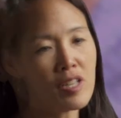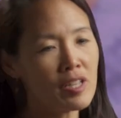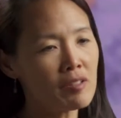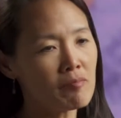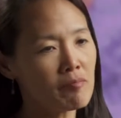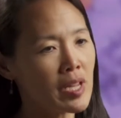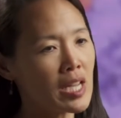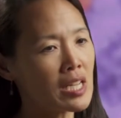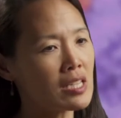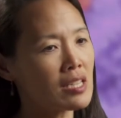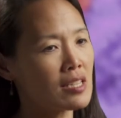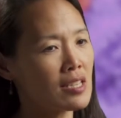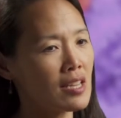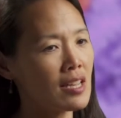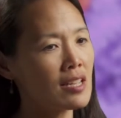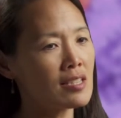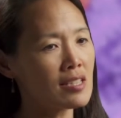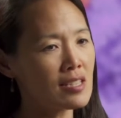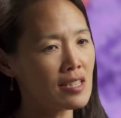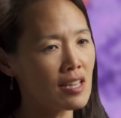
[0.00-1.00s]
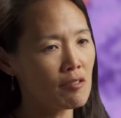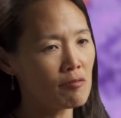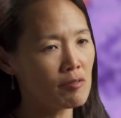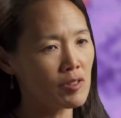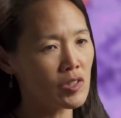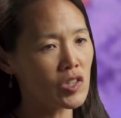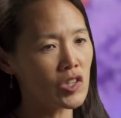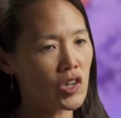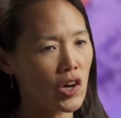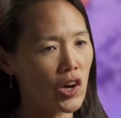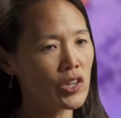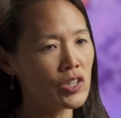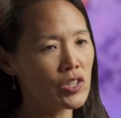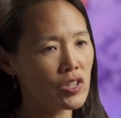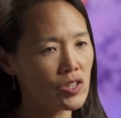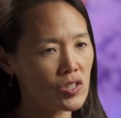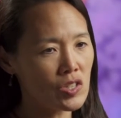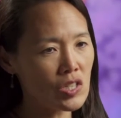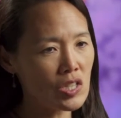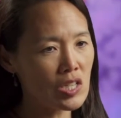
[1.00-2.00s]
it makes sense that we're starting
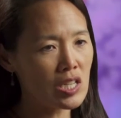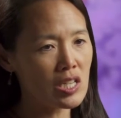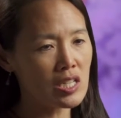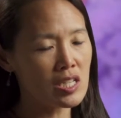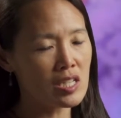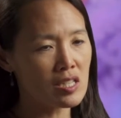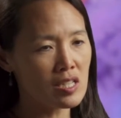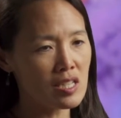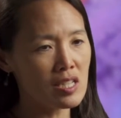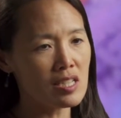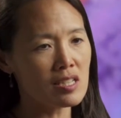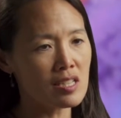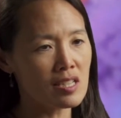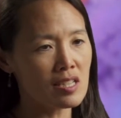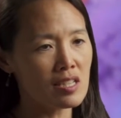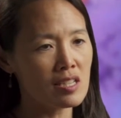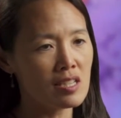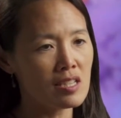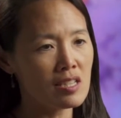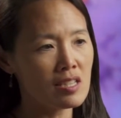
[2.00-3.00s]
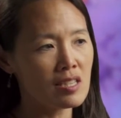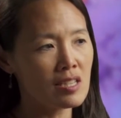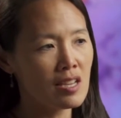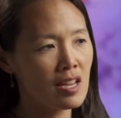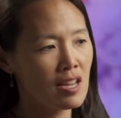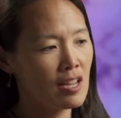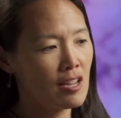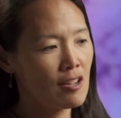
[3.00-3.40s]
to see diseases